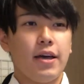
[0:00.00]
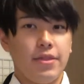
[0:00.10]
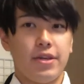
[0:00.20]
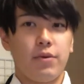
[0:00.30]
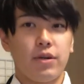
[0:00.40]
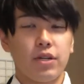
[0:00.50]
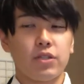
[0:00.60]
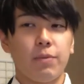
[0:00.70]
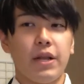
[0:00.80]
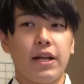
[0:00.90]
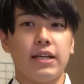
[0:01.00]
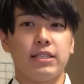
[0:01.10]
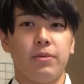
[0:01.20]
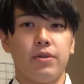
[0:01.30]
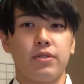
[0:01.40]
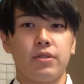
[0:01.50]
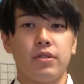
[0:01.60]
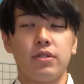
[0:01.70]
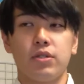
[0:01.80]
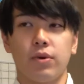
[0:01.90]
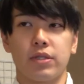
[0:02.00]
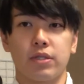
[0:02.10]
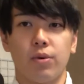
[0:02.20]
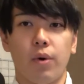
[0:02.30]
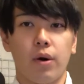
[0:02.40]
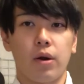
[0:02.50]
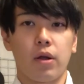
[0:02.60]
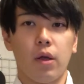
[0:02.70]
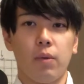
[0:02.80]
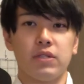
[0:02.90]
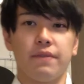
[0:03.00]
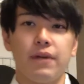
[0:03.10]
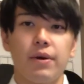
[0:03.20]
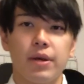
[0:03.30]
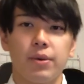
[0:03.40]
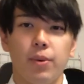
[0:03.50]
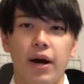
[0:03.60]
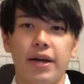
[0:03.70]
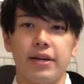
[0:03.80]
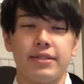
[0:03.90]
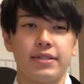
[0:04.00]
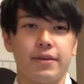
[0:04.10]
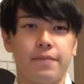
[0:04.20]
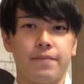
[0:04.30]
There were not so many customers, so the store was very quiet.